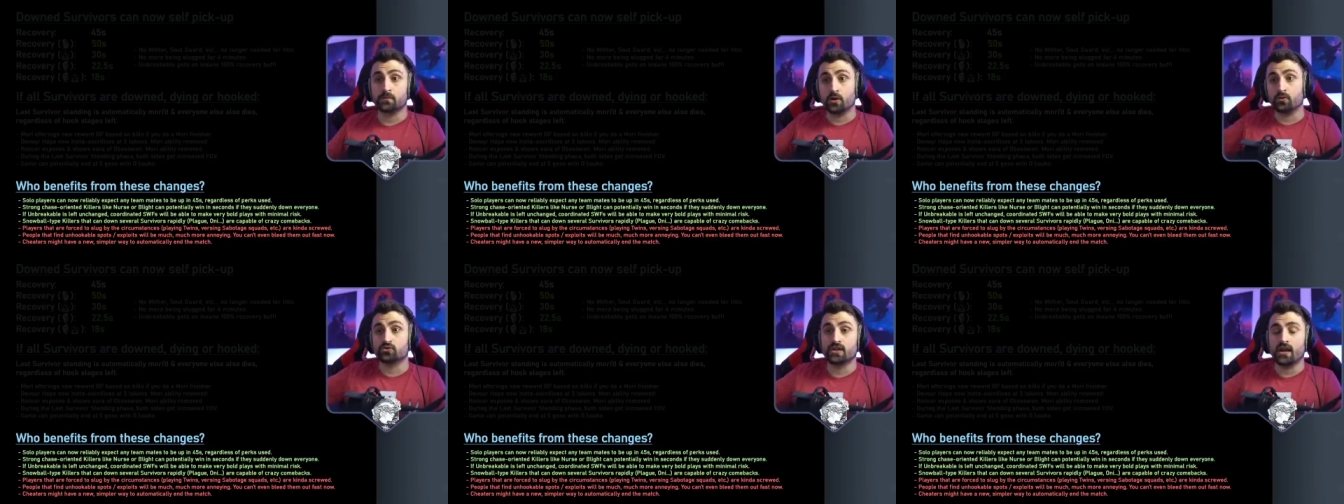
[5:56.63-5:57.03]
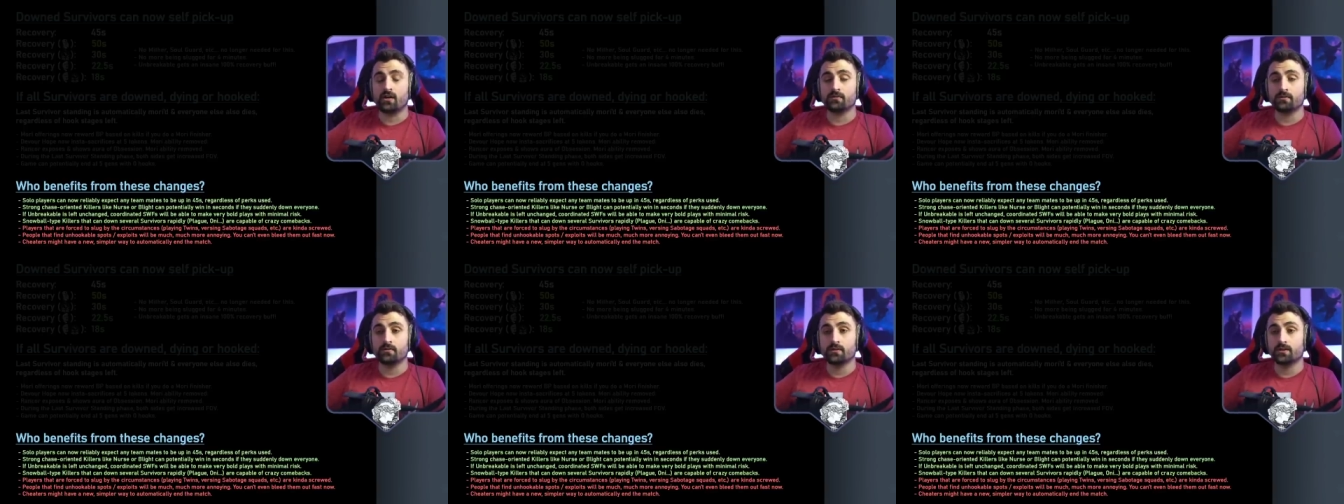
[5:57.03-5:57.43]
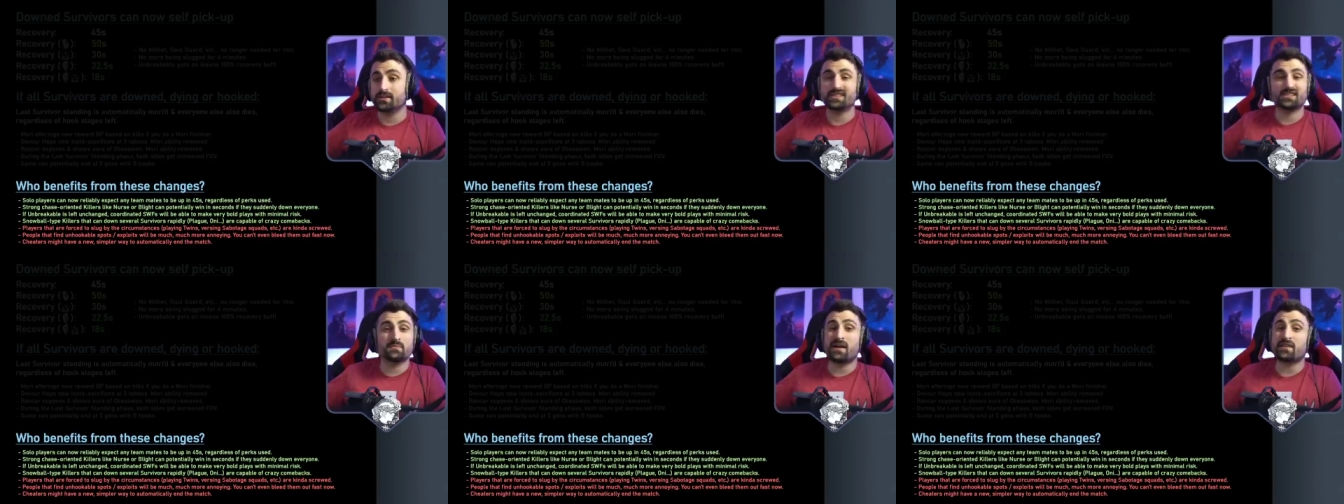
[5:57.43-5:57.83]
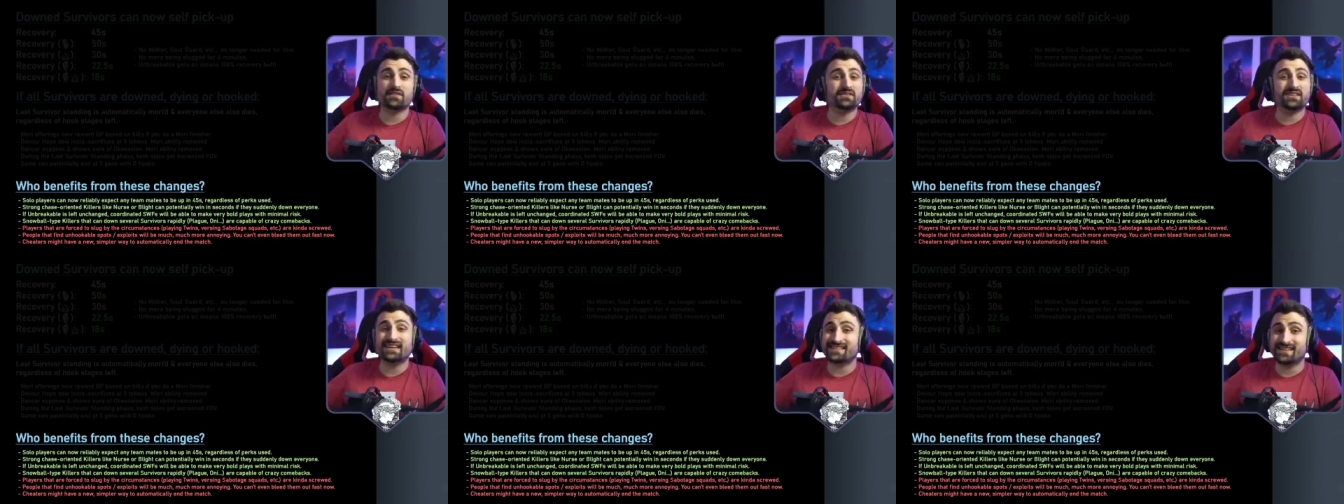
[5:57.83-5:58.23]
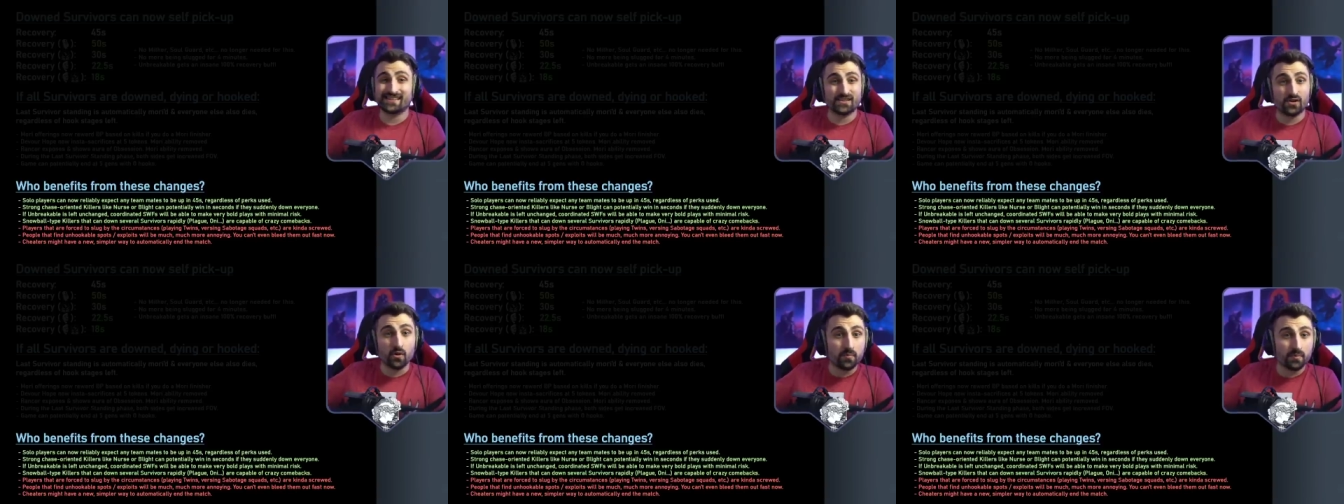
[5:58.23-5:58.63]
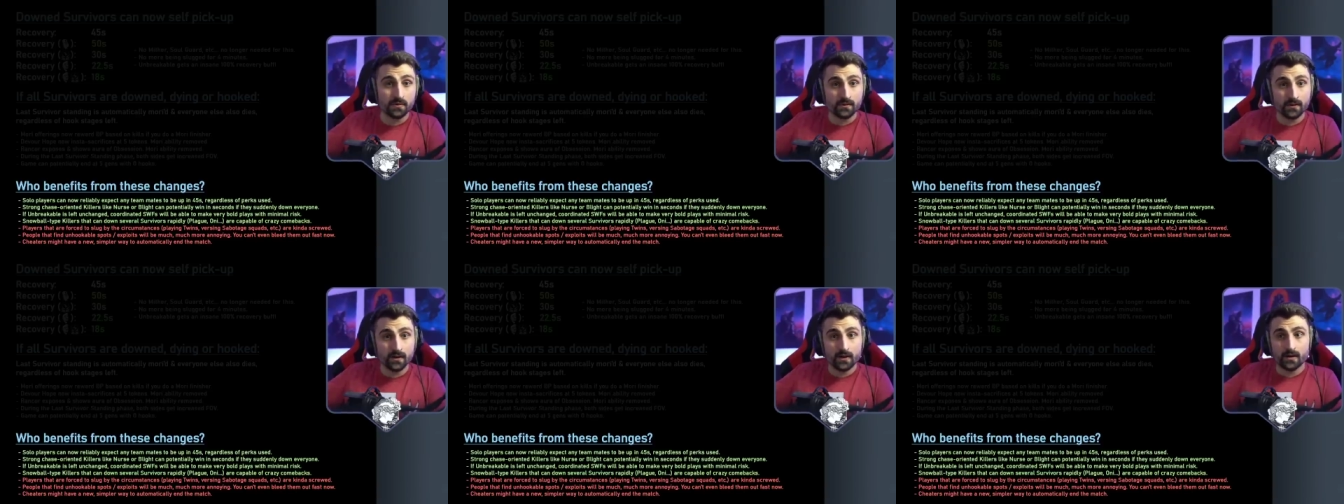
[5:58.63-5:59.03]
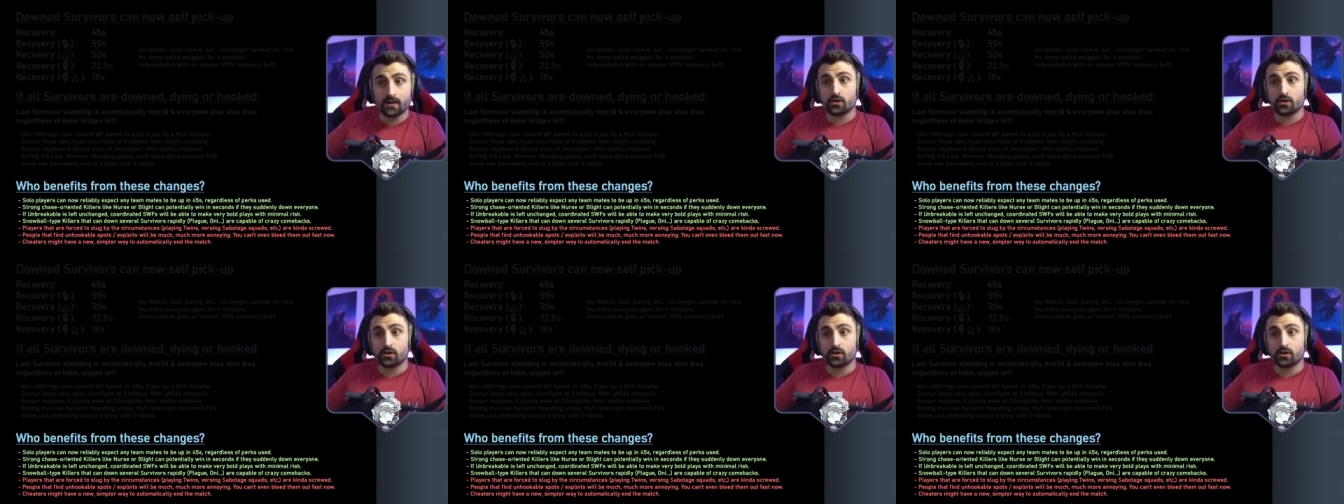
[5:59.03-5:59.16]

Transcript: goes down, it doesn't matter that the exit gates are open,